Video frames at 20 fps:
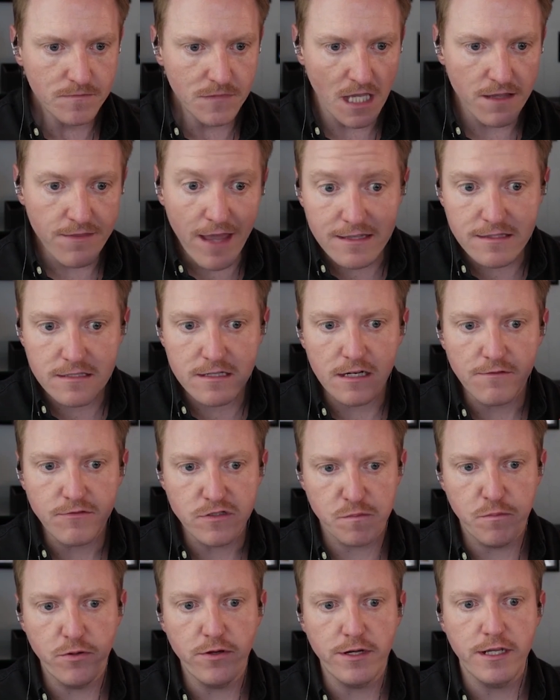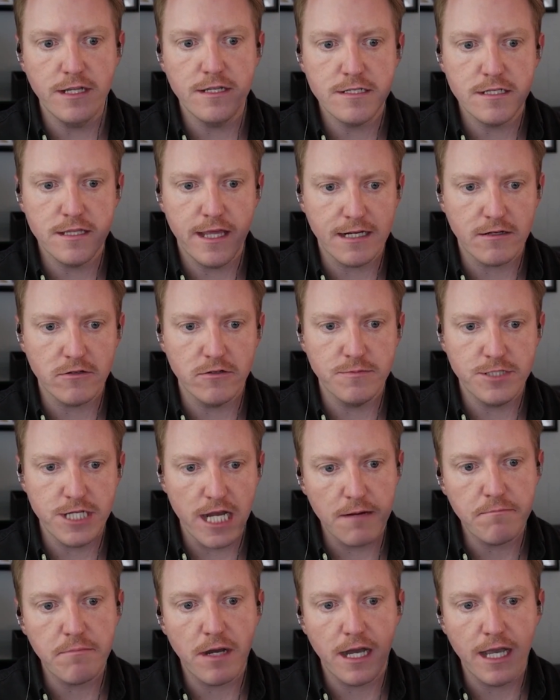that stuff was put into that group
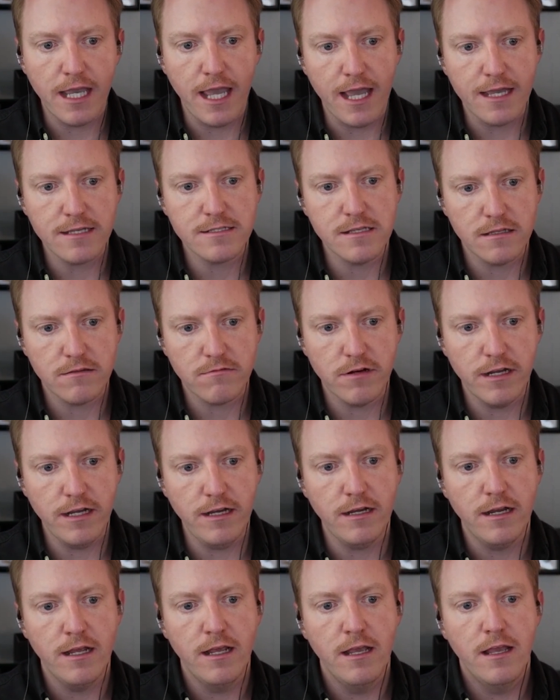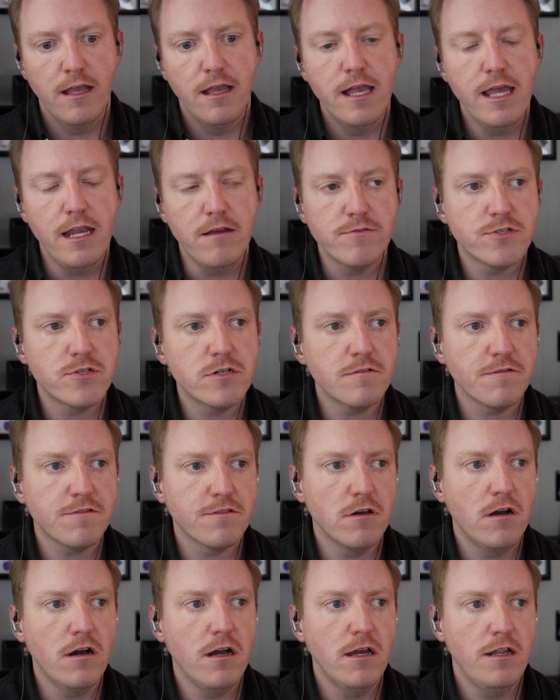chat by Hegseth, right? And it was sort of
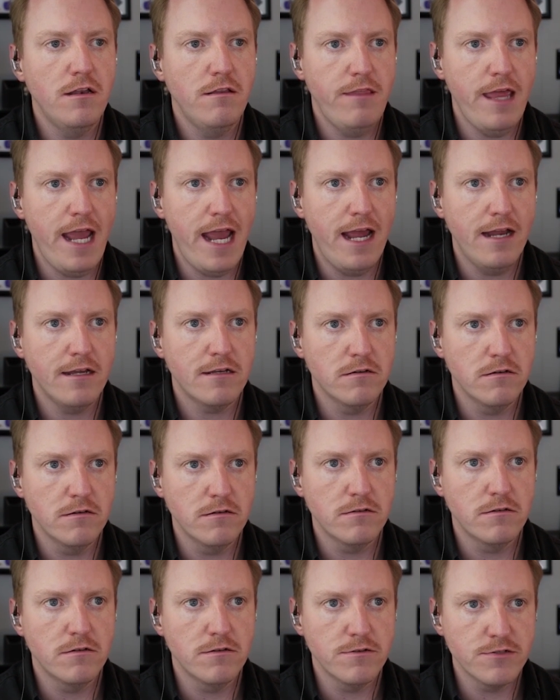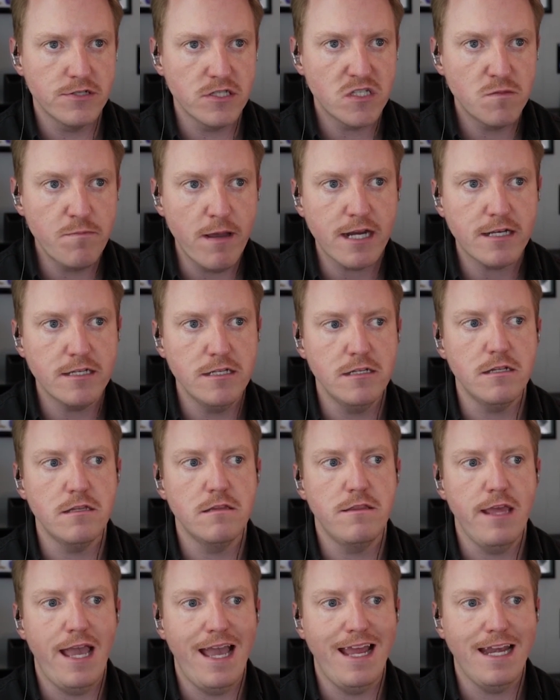thought that, or suspected
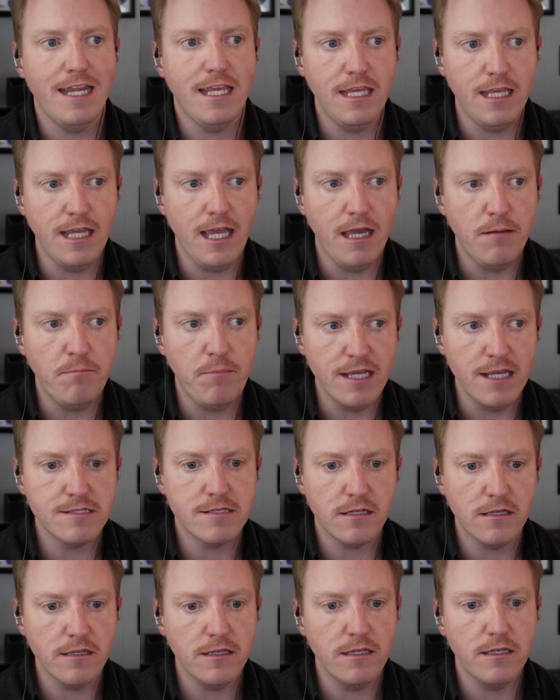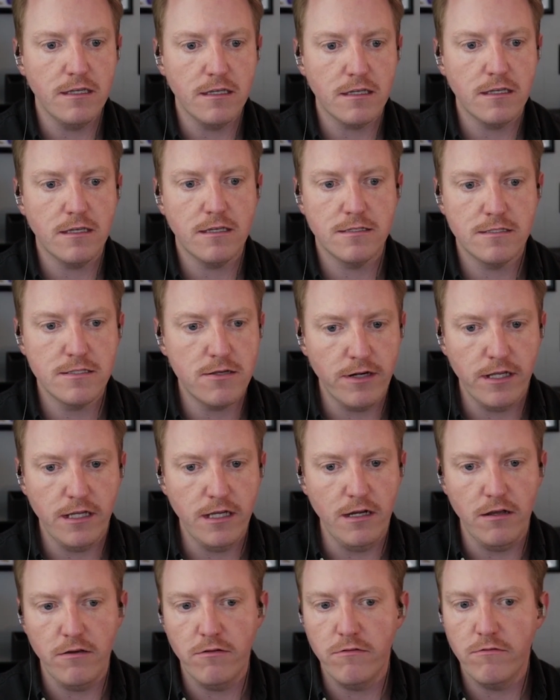that he had basically, considering,
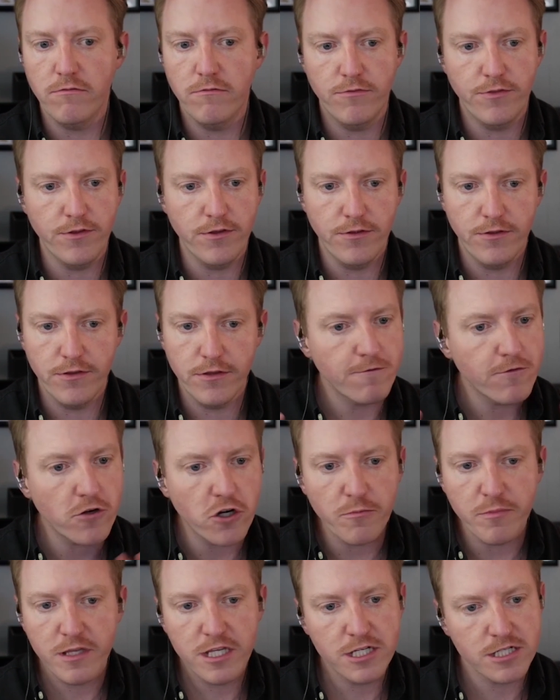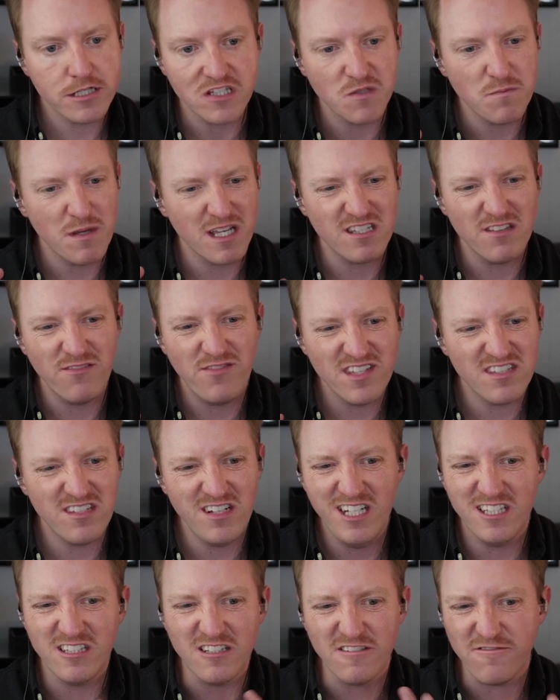the verbiage and the
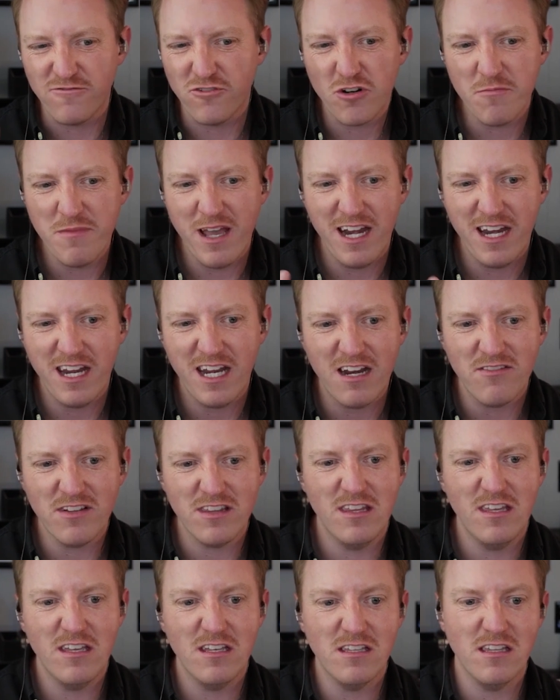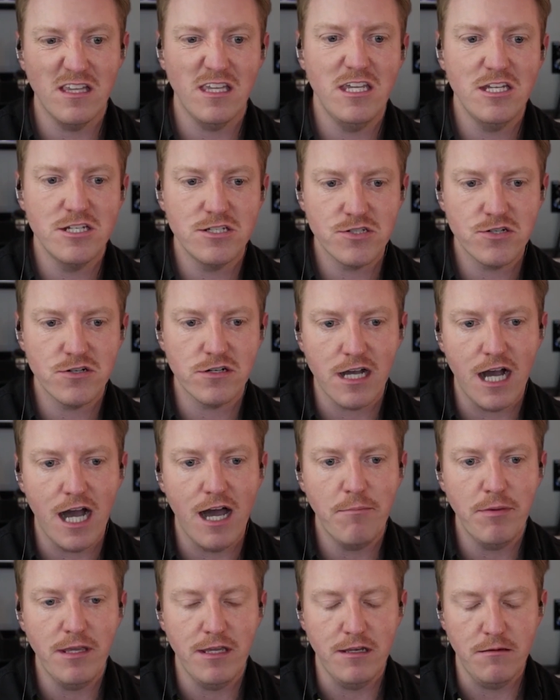specificity and the formatting and everything, like he just sort of
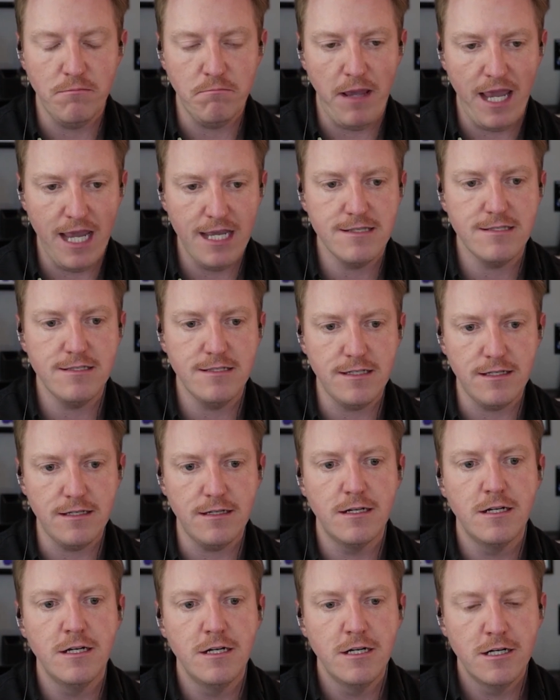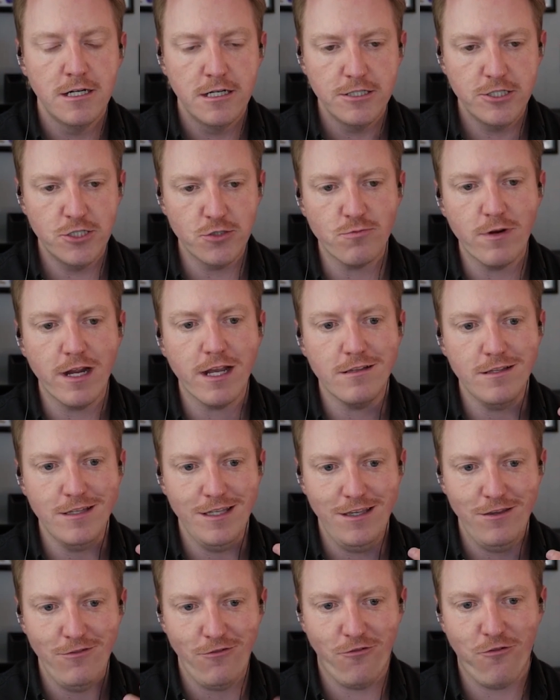copy and pasted it
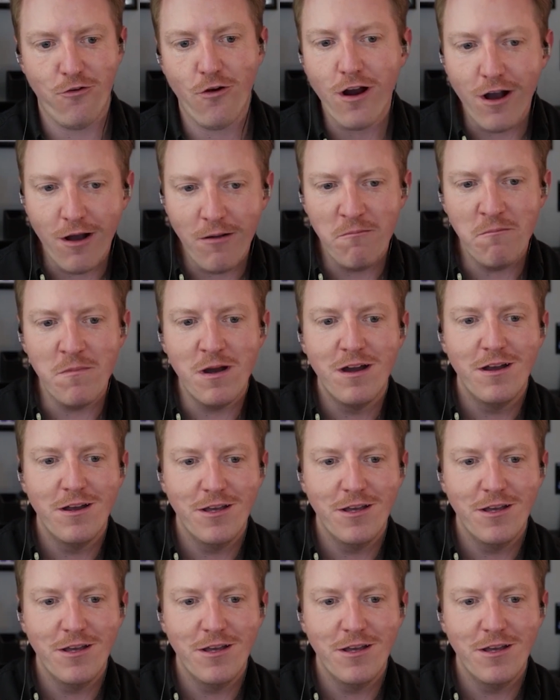directly from,